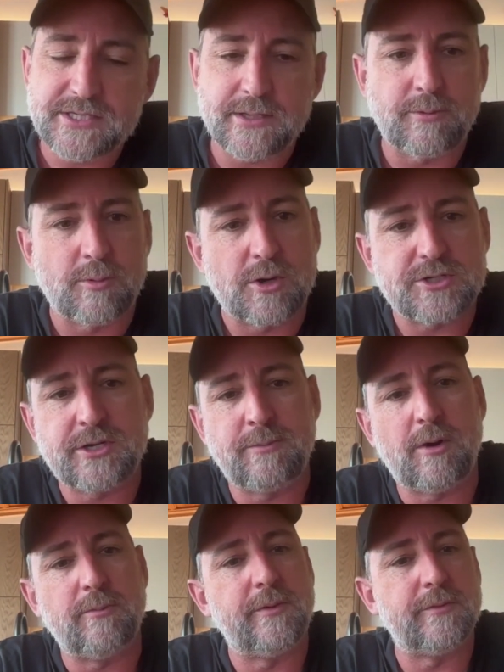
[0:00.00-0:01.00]
They were watching
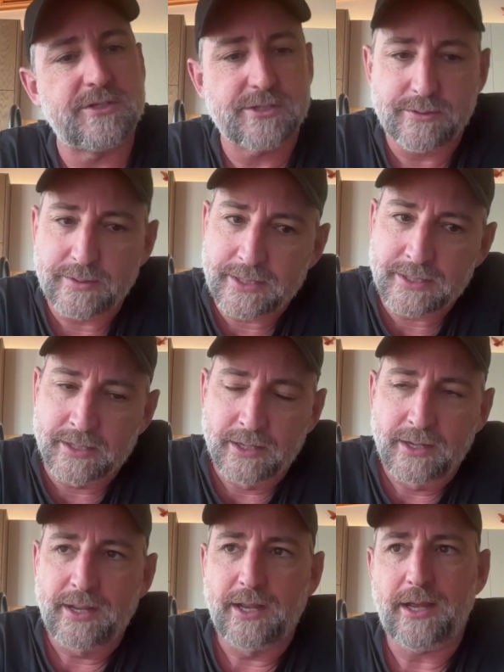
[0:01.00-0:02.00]
what we were doing,
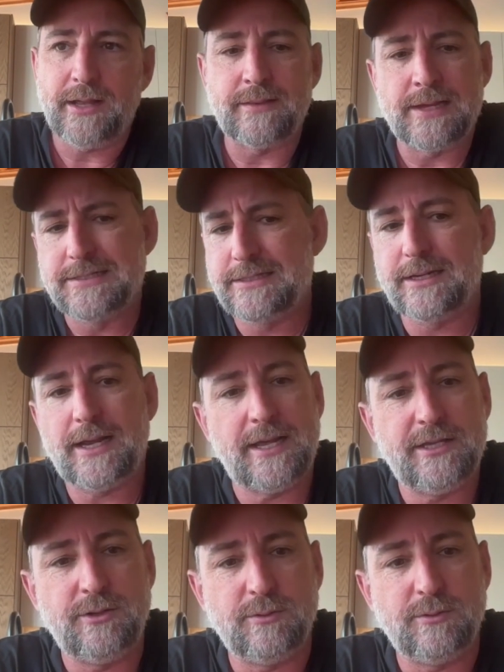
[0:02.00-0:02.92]
and they said, "Hey,